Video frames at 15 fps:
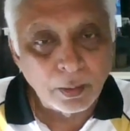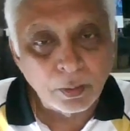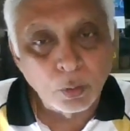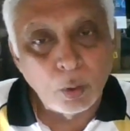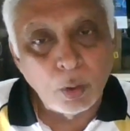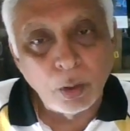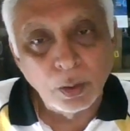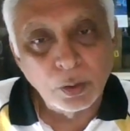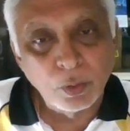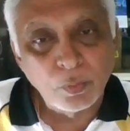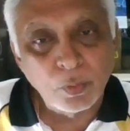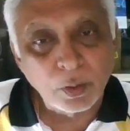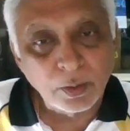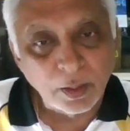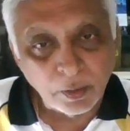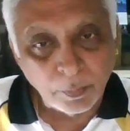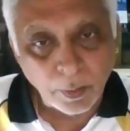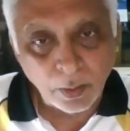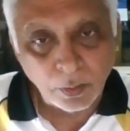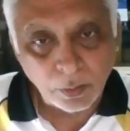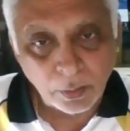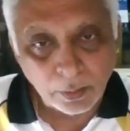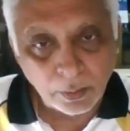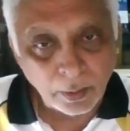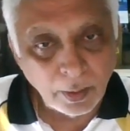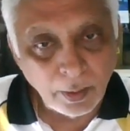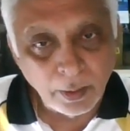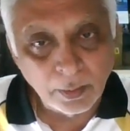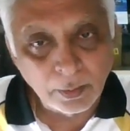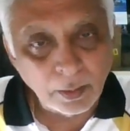So also for suspension,
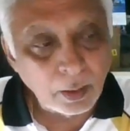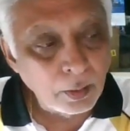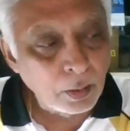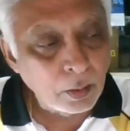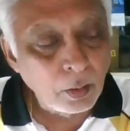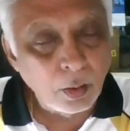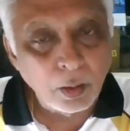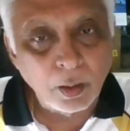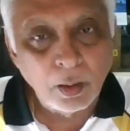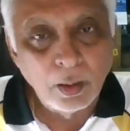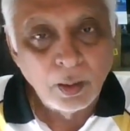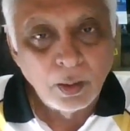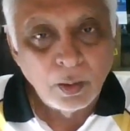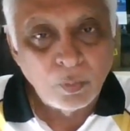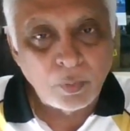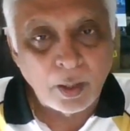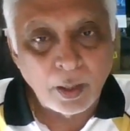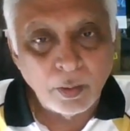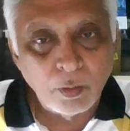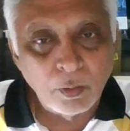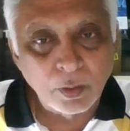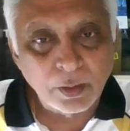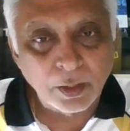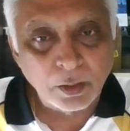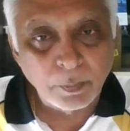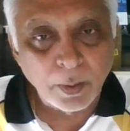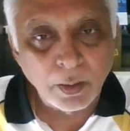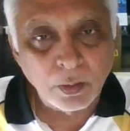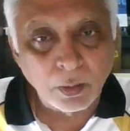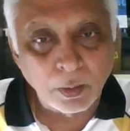he is undergone 5 over
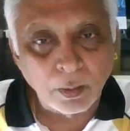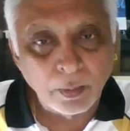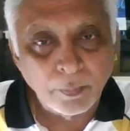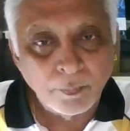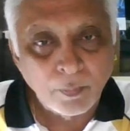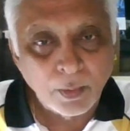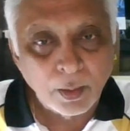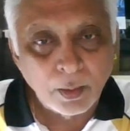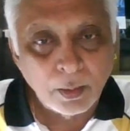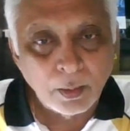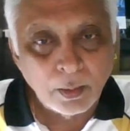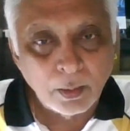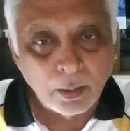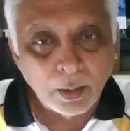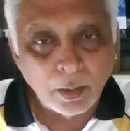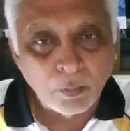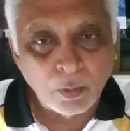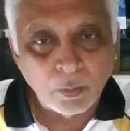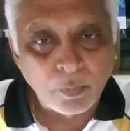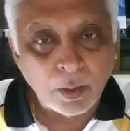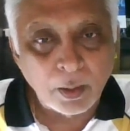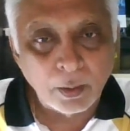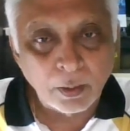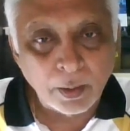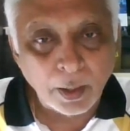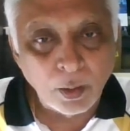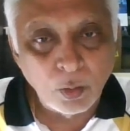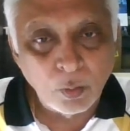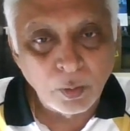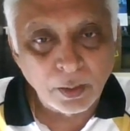suspension.
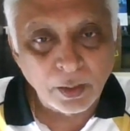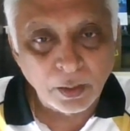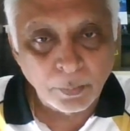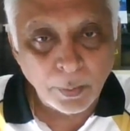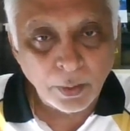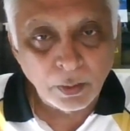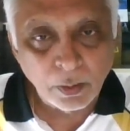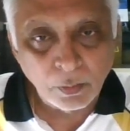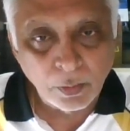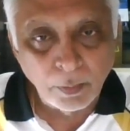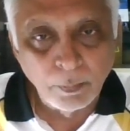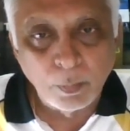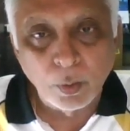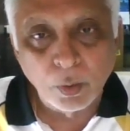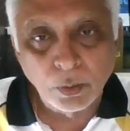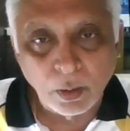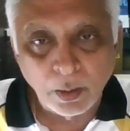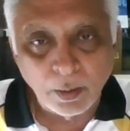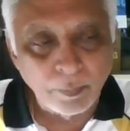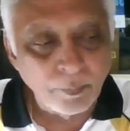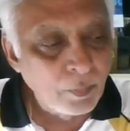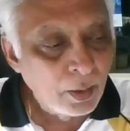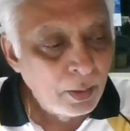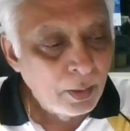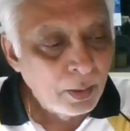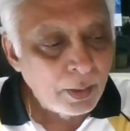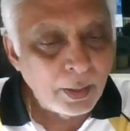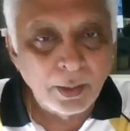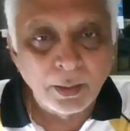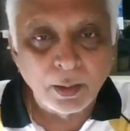10 over suspension is imposed on him.
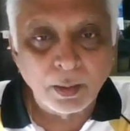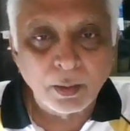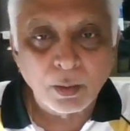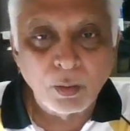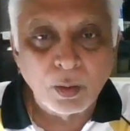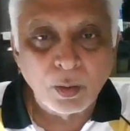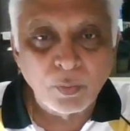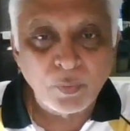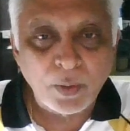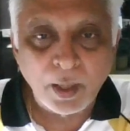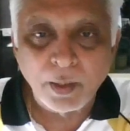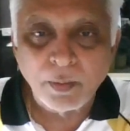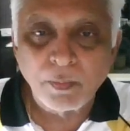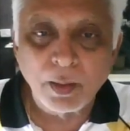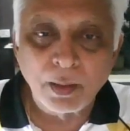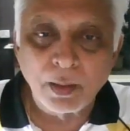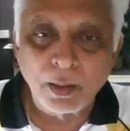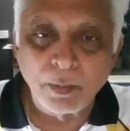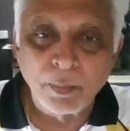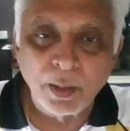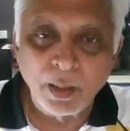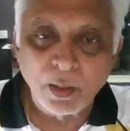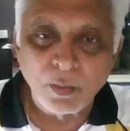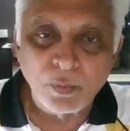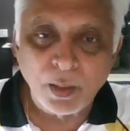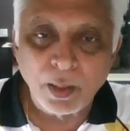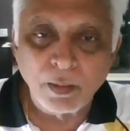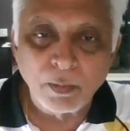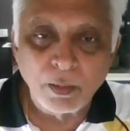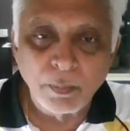He is undergone 5 and the remaining
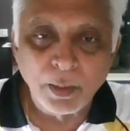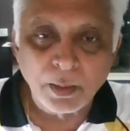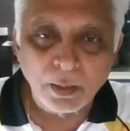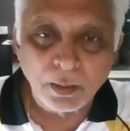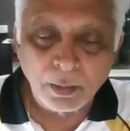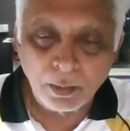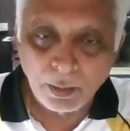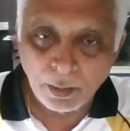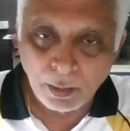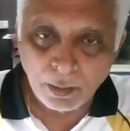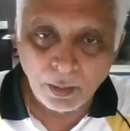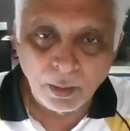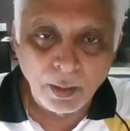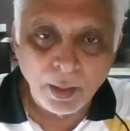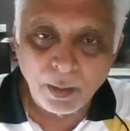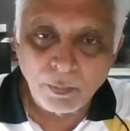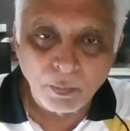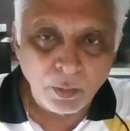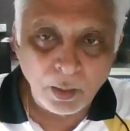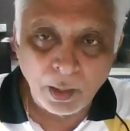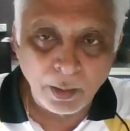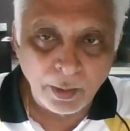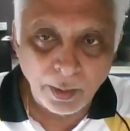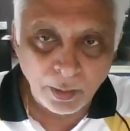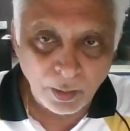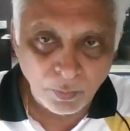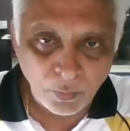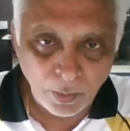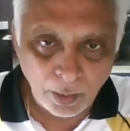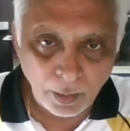5 will be the other guy can't take
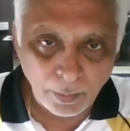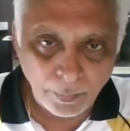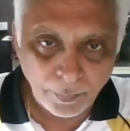the field.